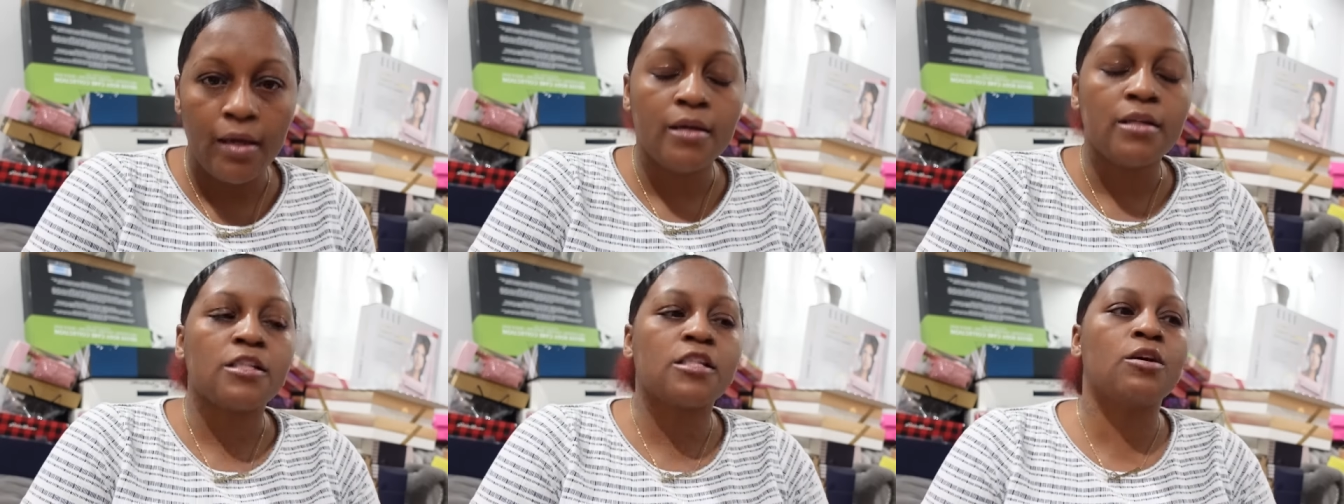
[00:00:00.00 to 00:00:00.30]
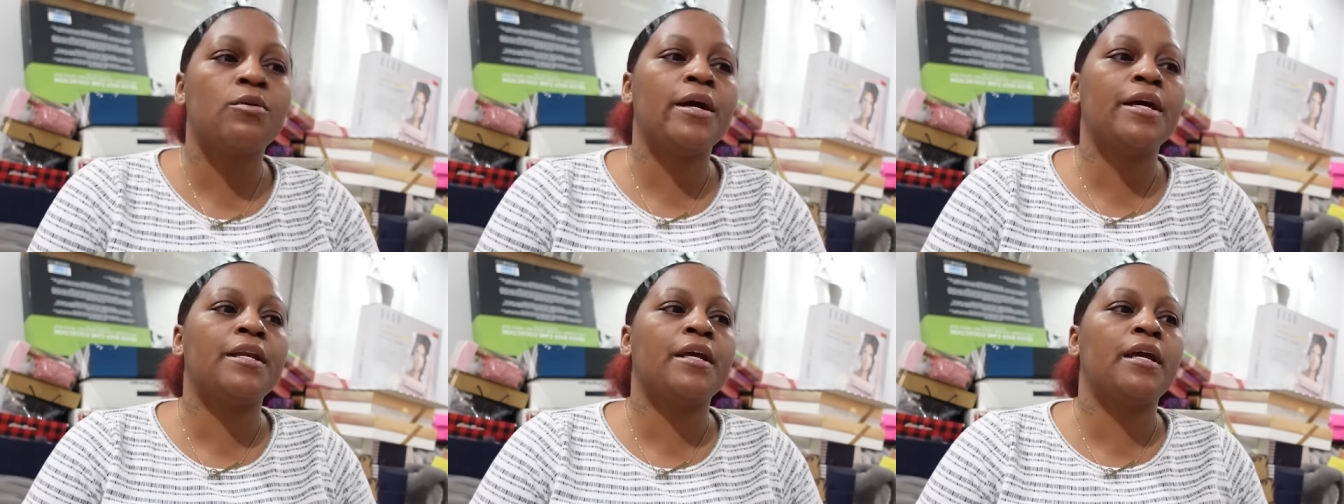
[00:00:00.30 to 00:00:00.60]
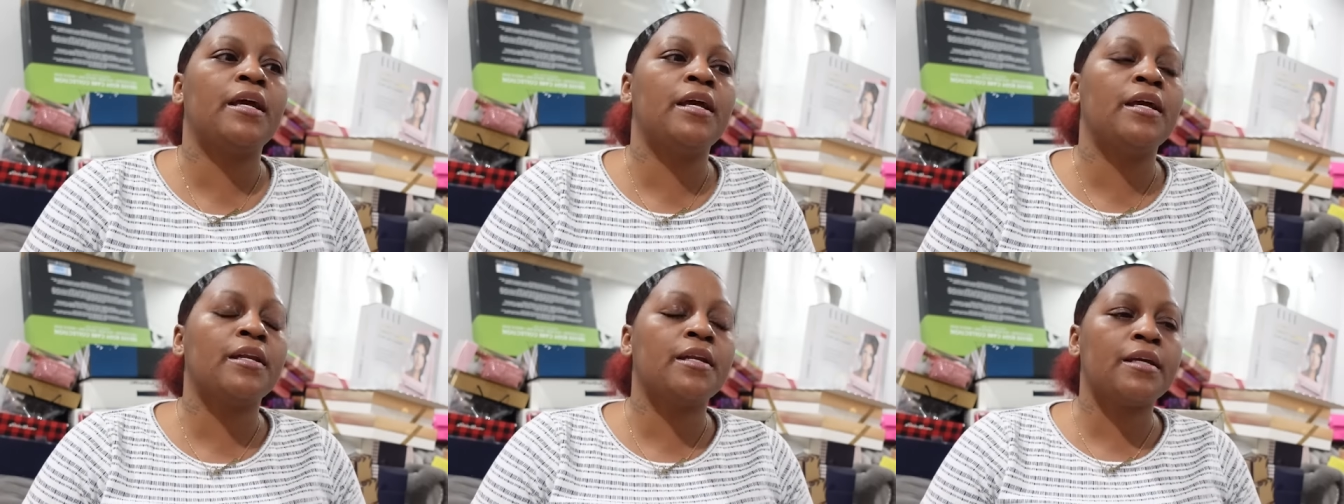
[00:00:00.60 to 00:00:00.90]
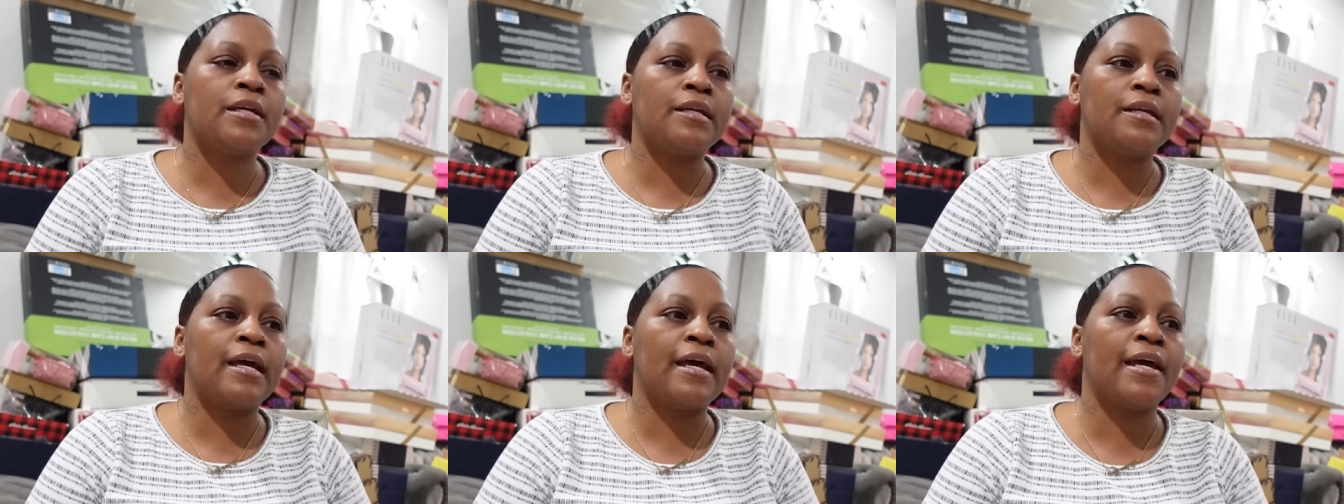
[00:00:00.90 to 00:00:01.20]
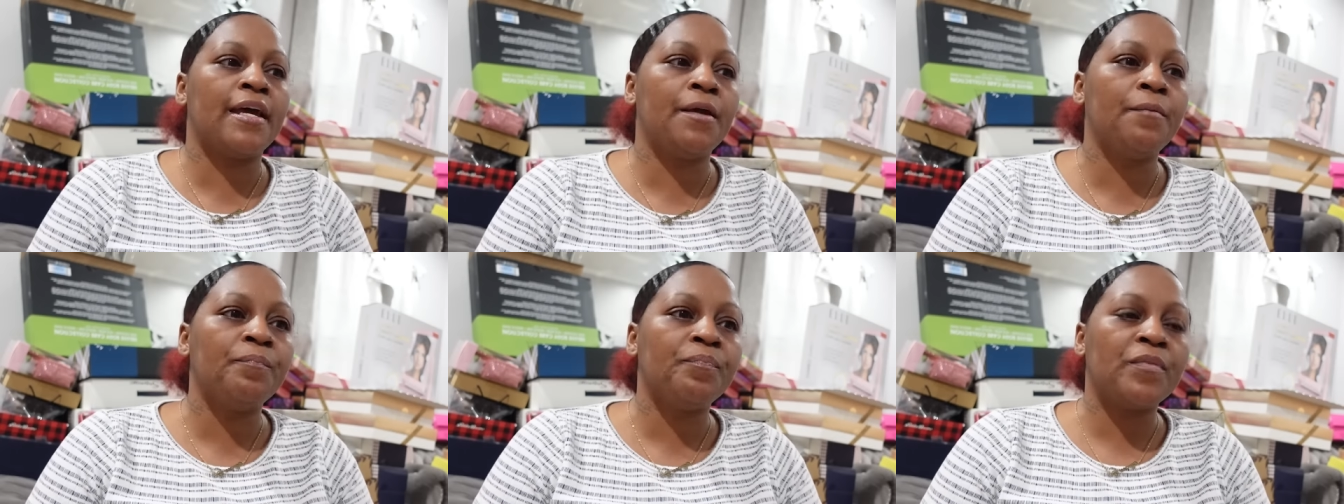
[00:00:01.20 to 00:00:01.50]
So at the end of the
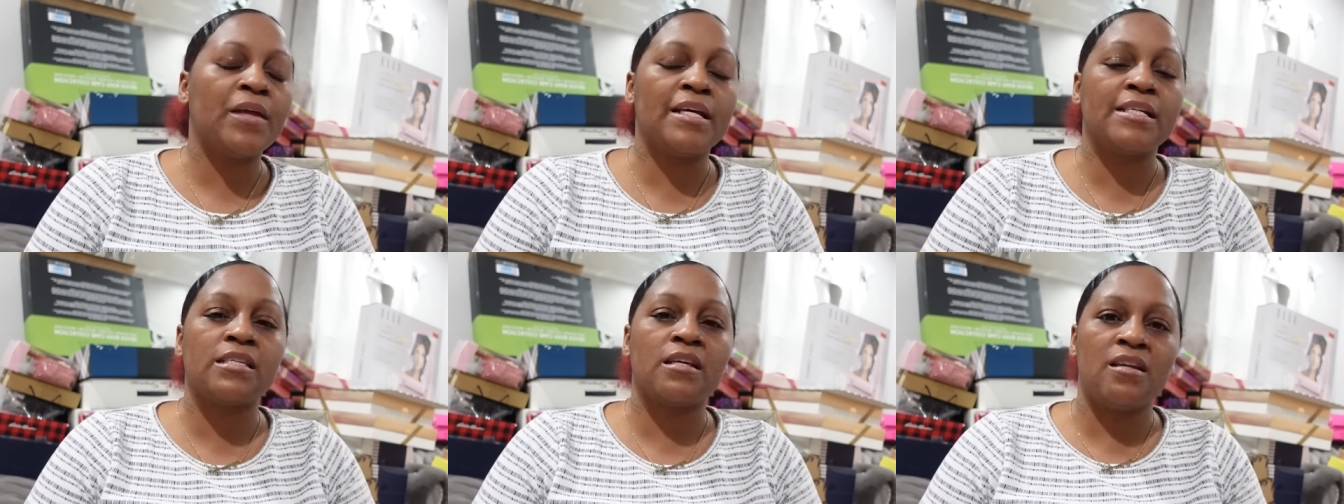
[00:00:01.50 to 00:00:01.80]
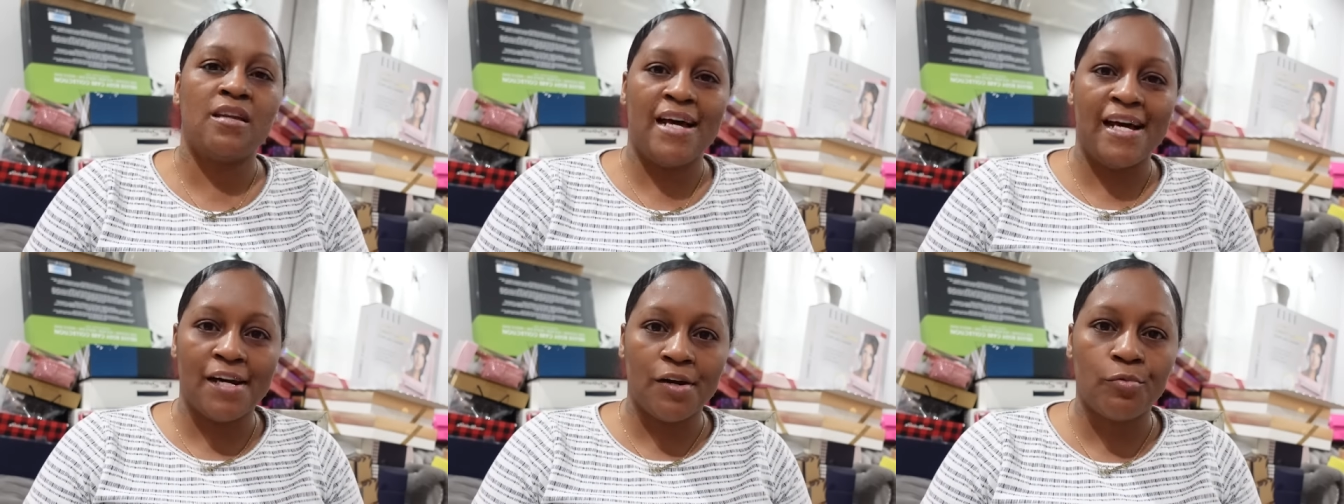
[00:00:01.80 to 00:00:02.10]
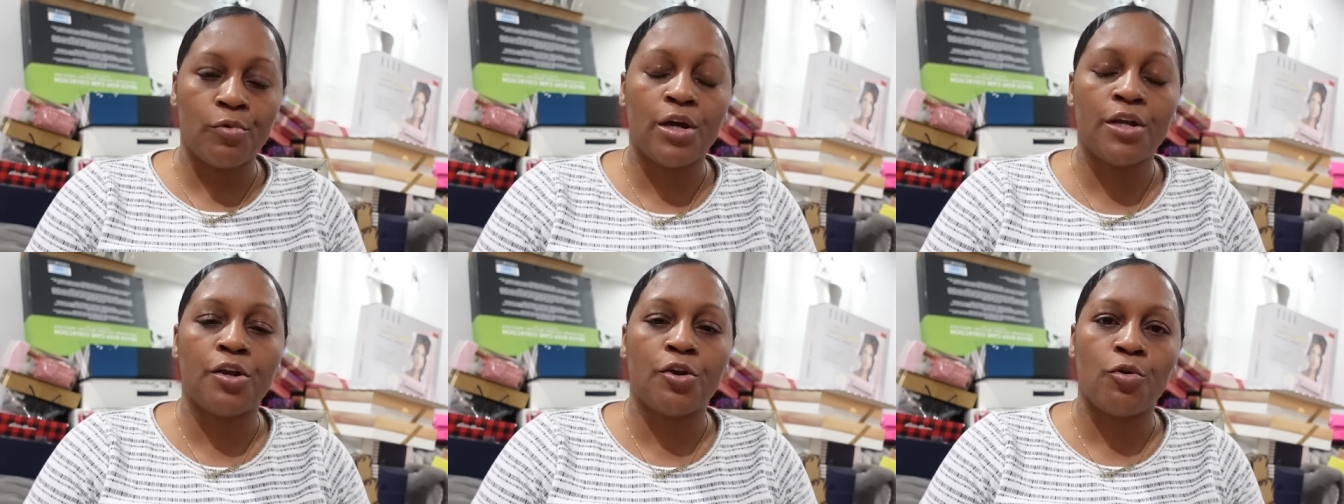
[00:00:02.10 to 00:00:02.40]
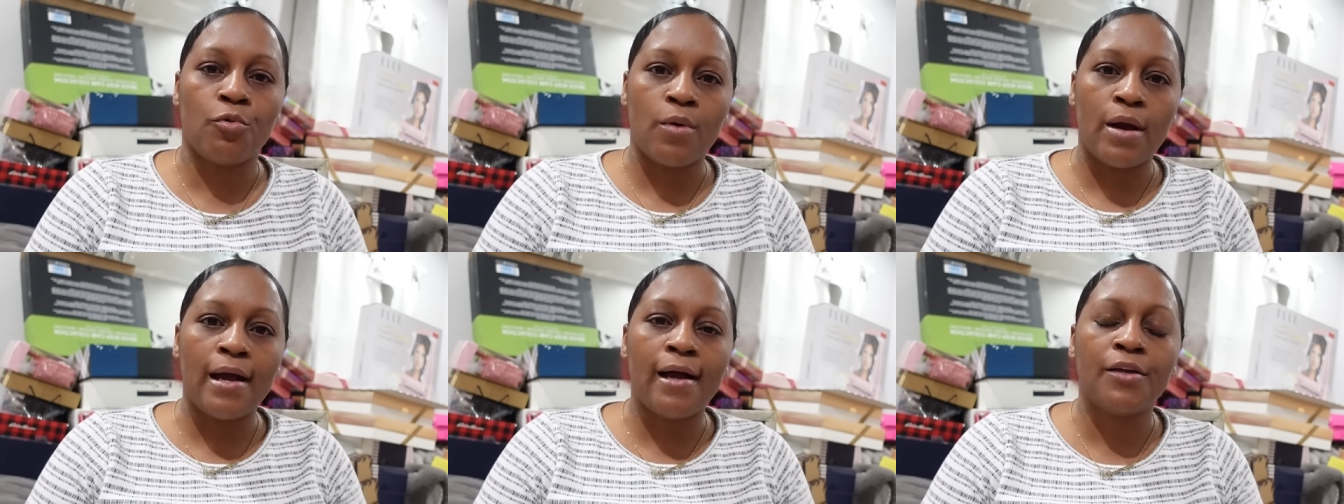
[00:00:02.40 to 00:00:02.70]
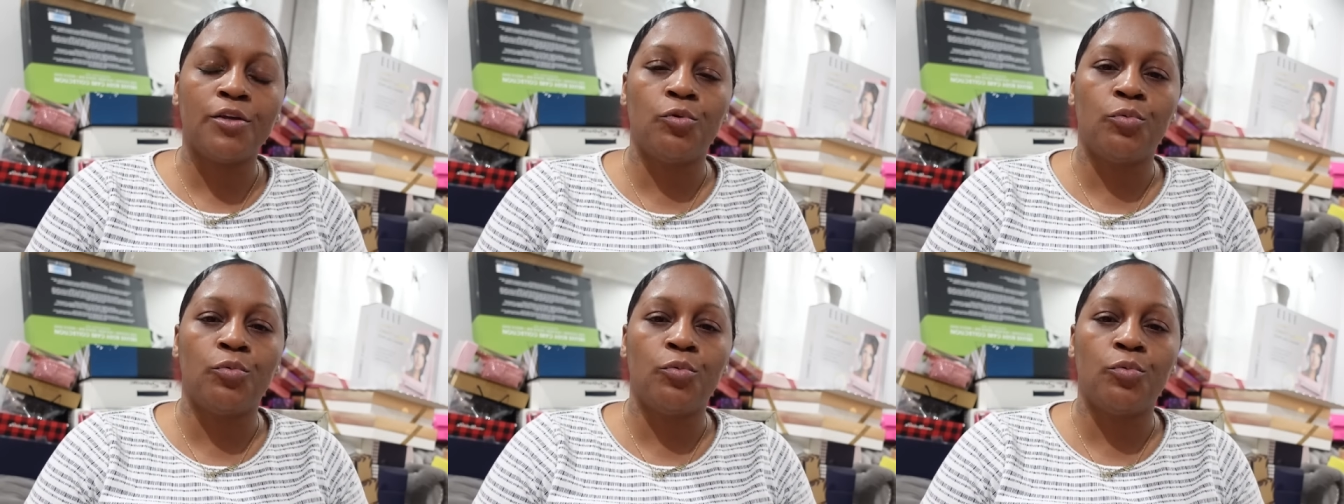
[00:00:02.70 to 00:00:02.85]
day, it's a lot of running around.